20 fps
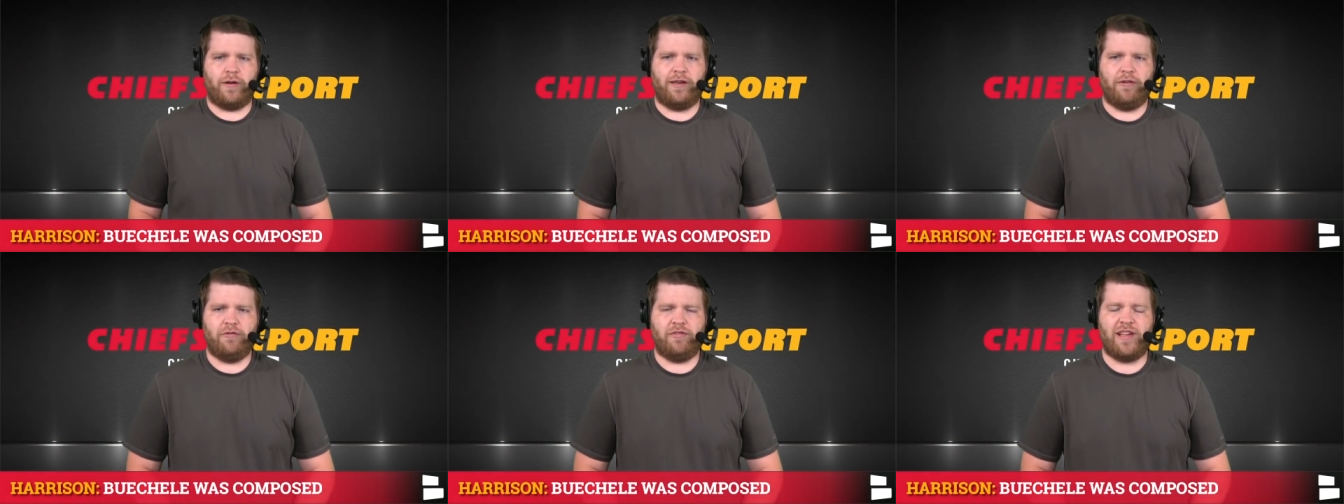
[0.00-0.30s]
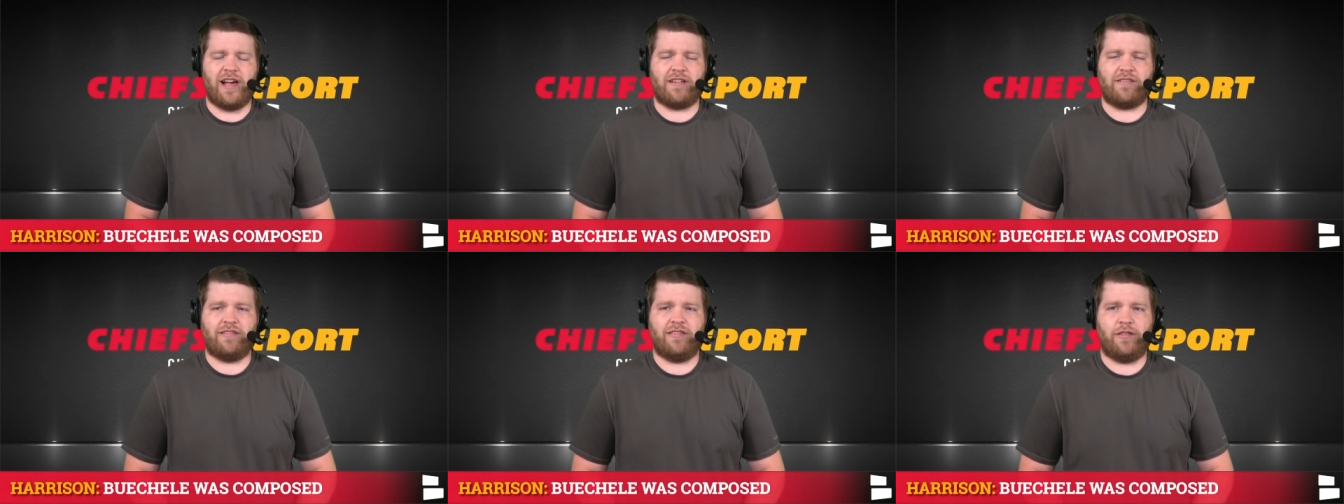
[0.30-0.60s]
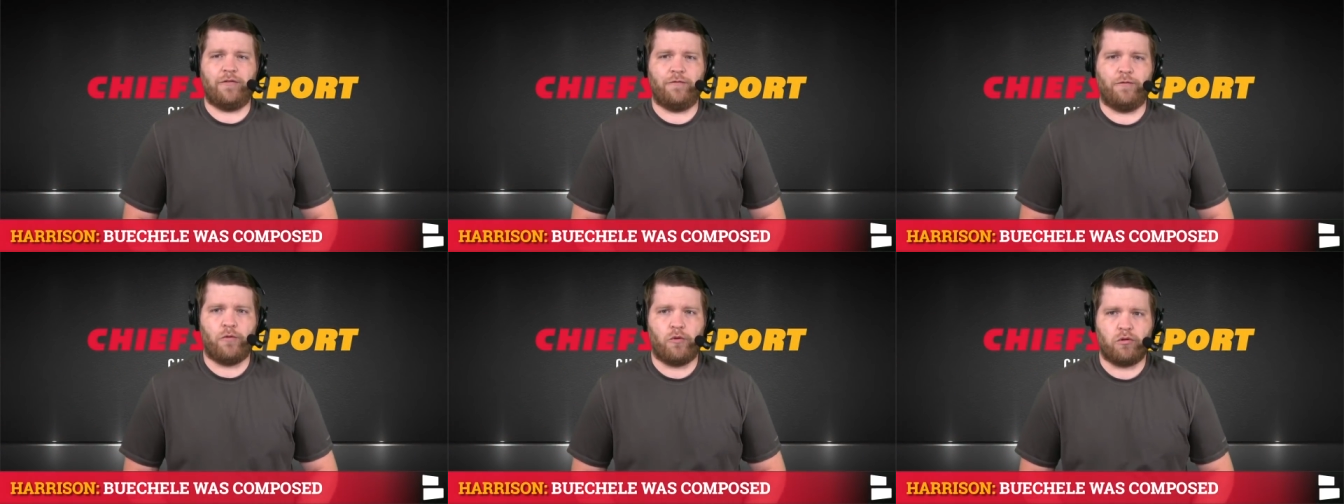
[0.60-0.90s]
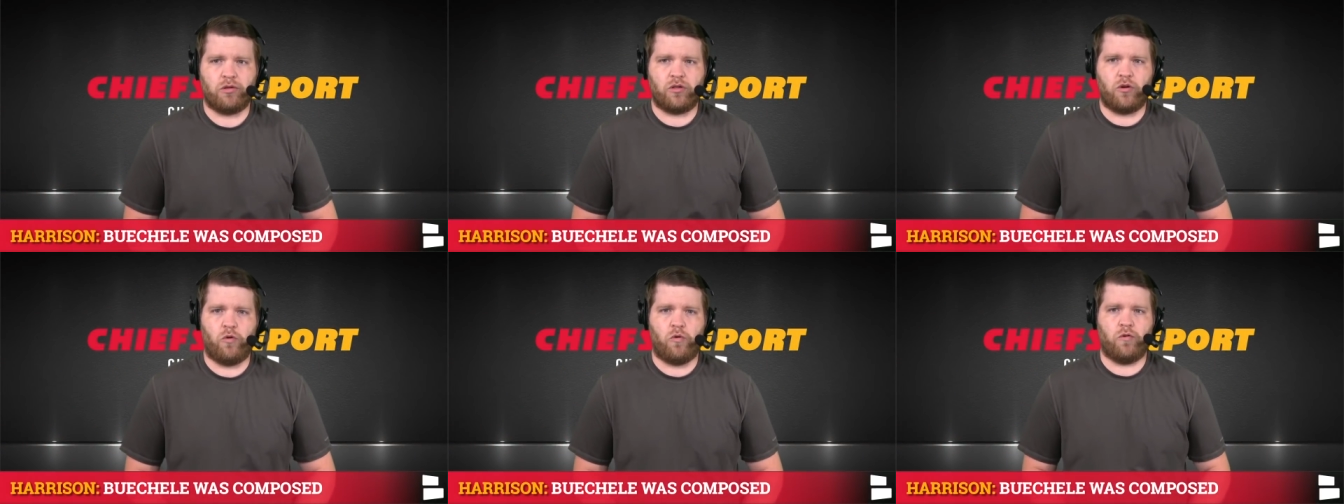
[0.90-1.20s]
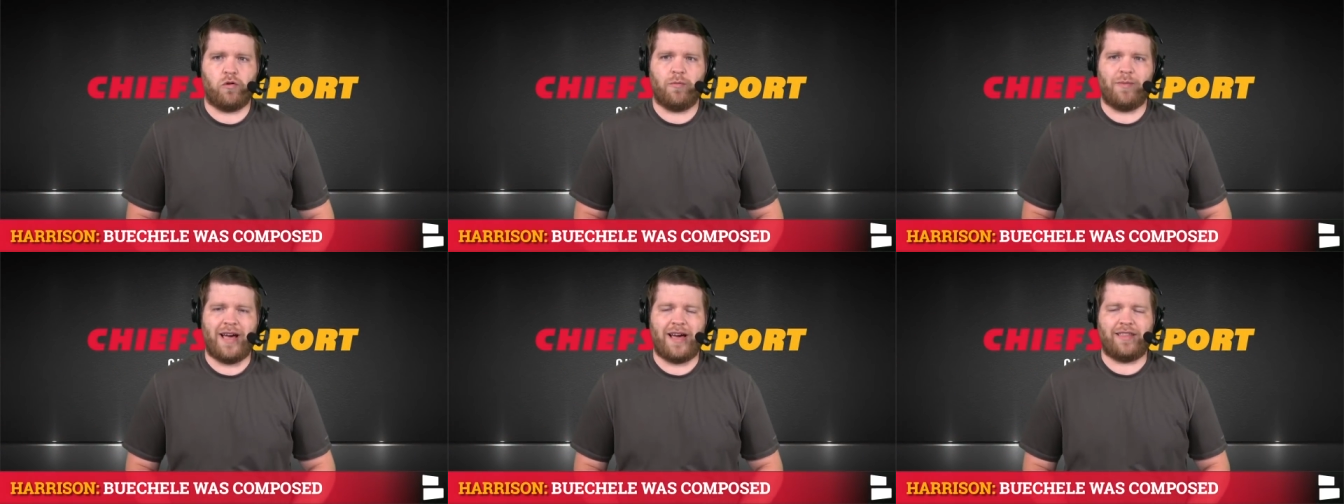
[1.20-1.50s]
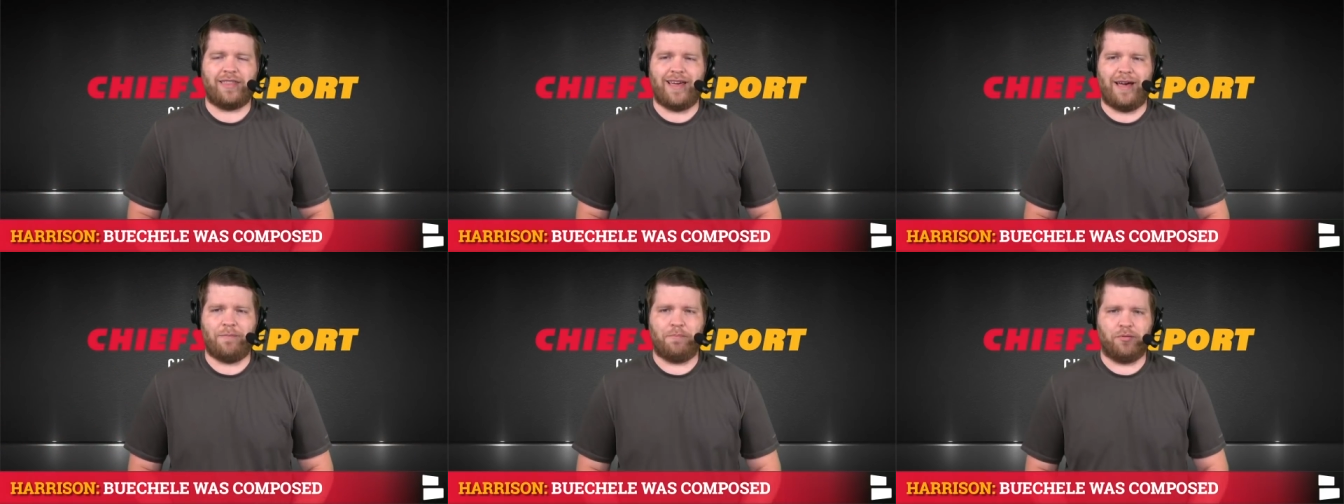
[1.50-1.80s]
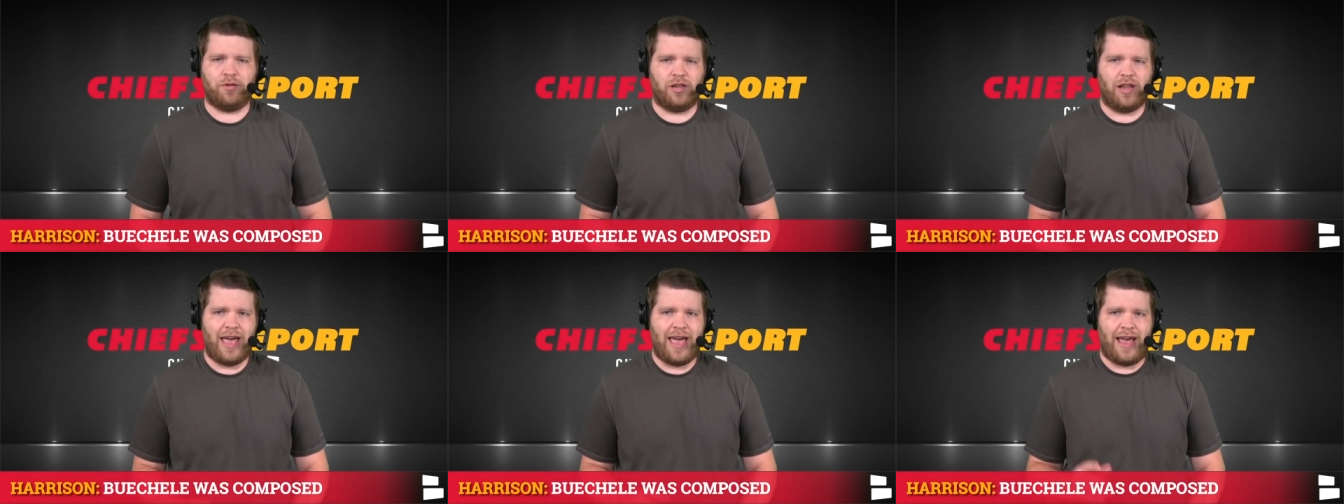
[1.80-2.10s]
He was actually the fourth quarterback that
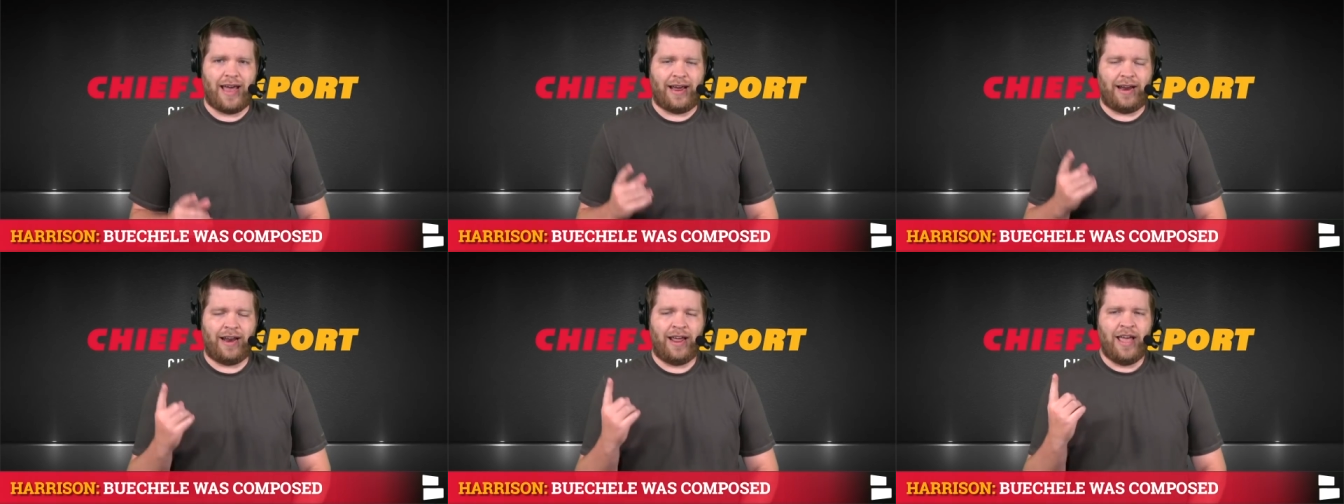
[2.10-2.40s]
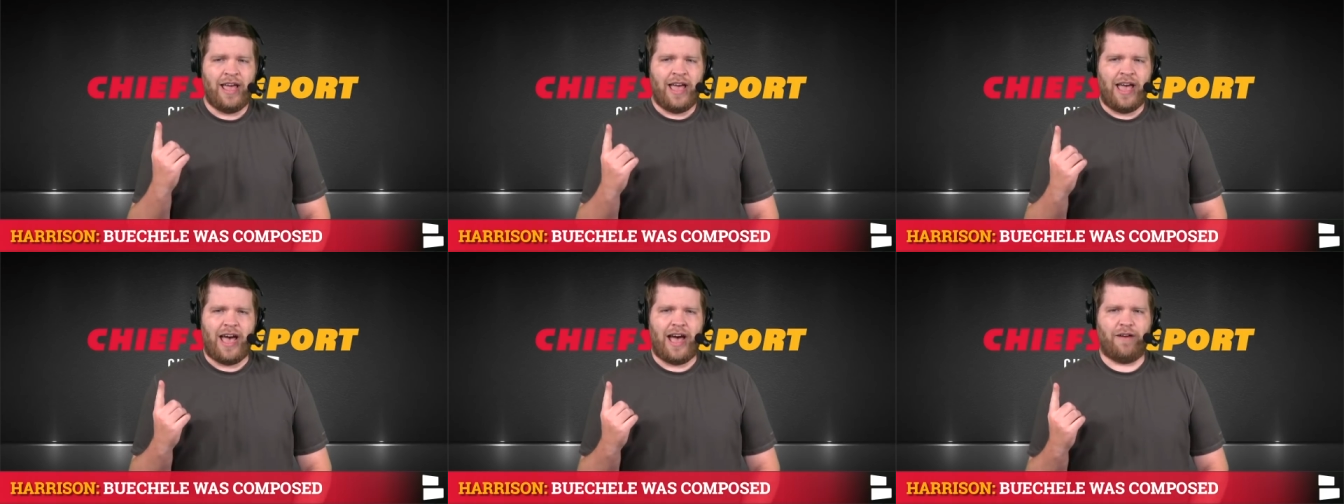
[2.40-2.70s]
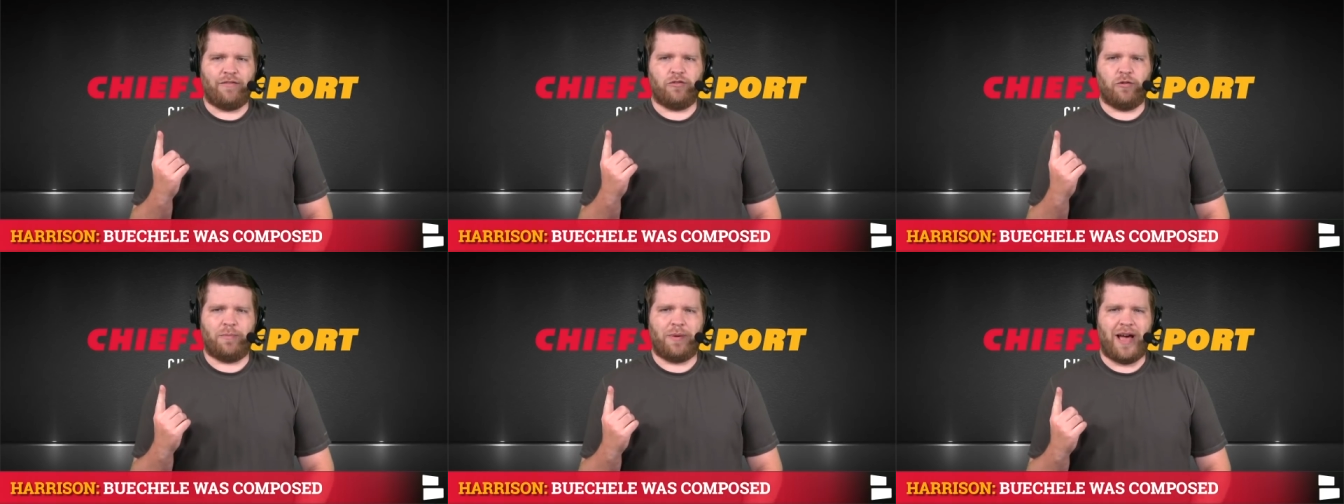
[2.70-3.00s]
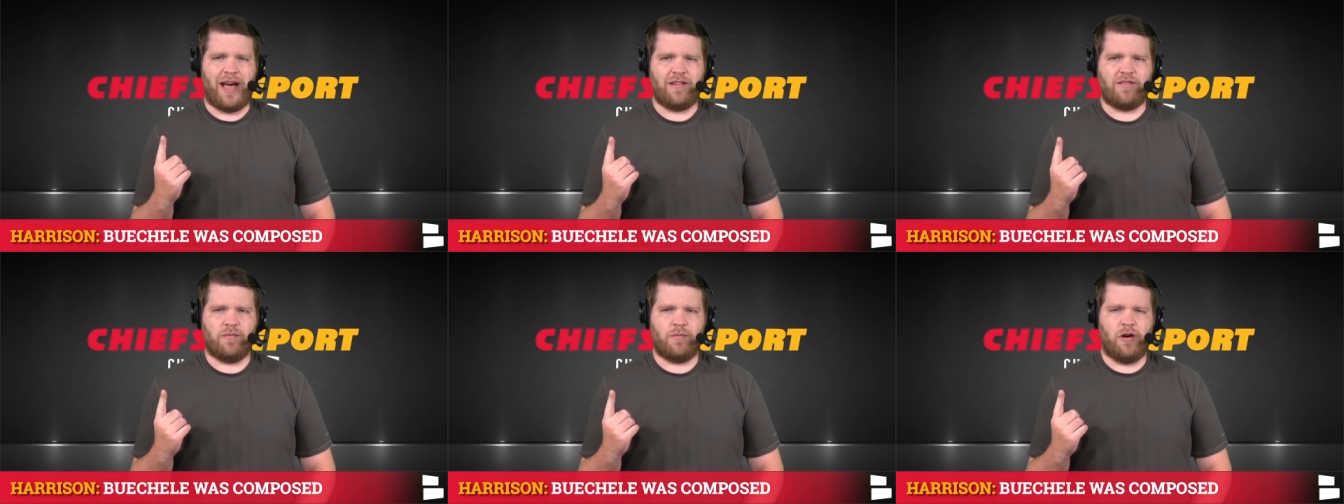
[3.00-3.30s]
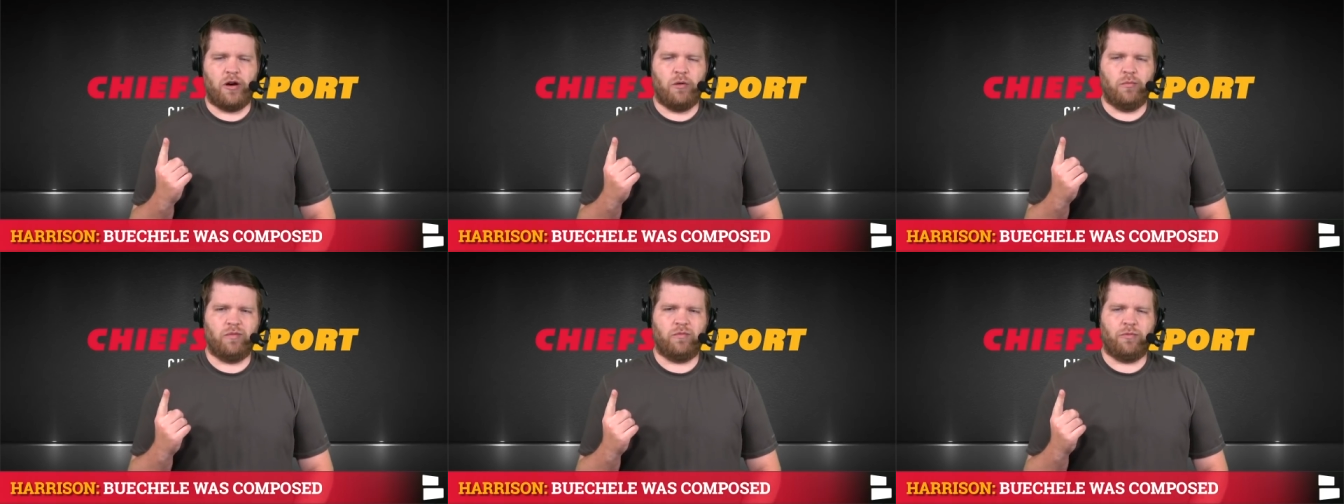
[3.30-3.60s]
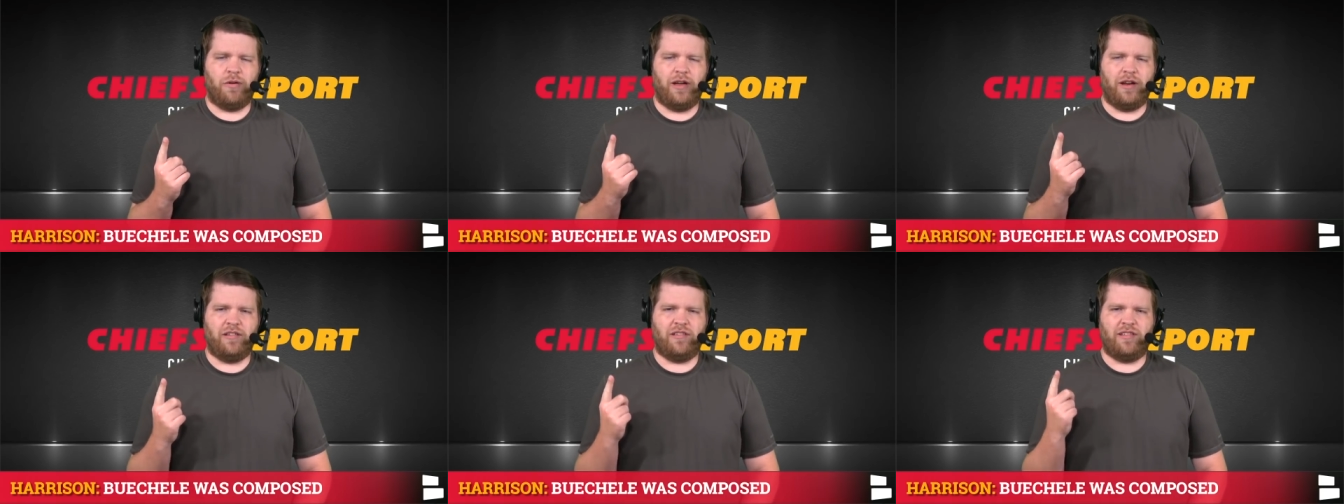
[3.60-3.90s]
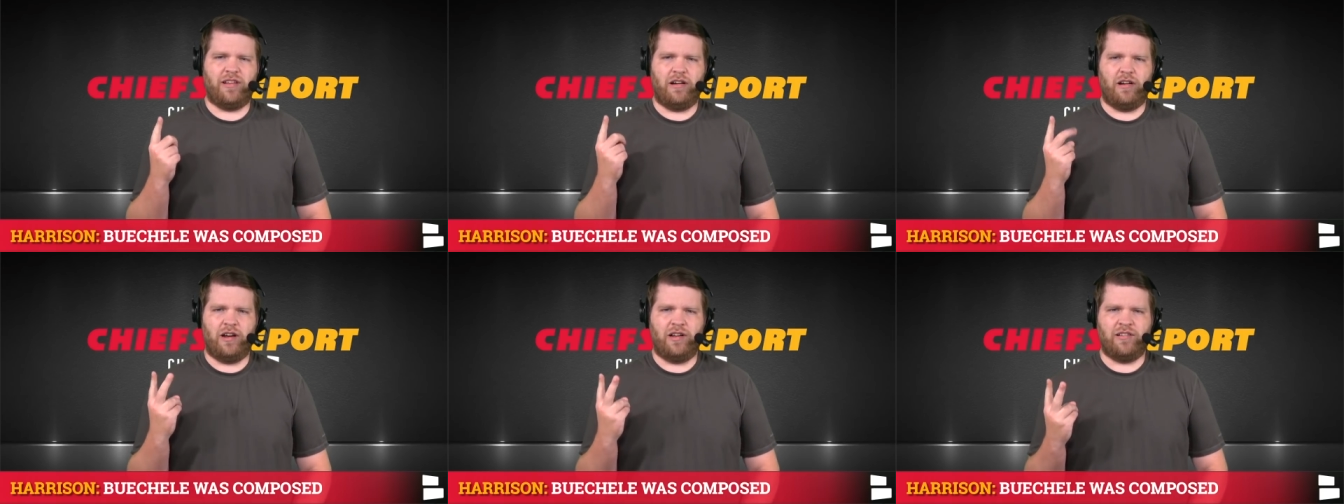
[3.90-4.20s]
played after Patrick Mahomes played a
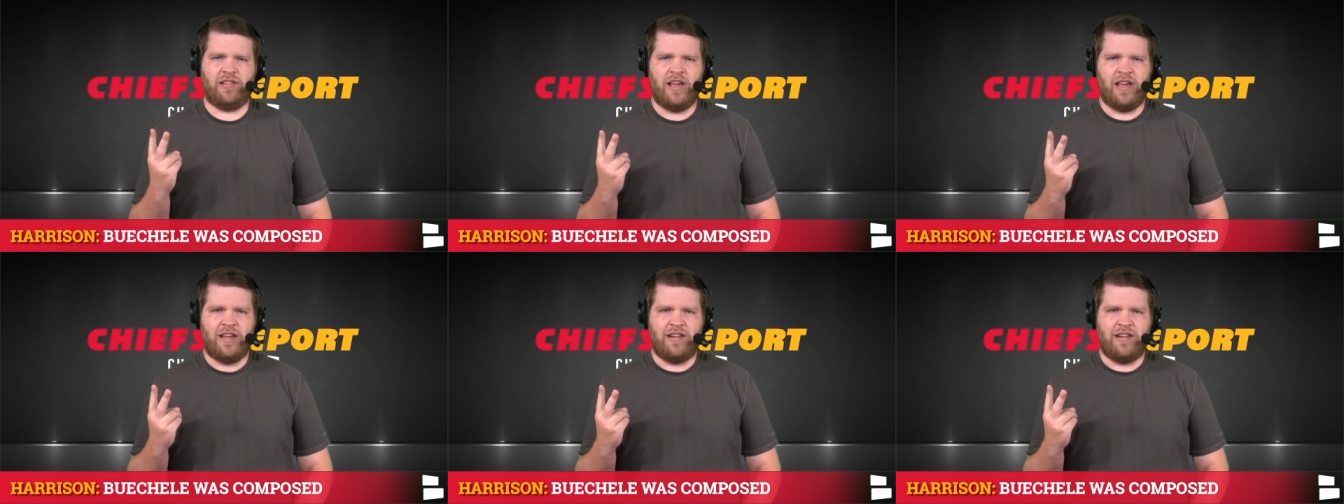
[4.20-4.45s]
series,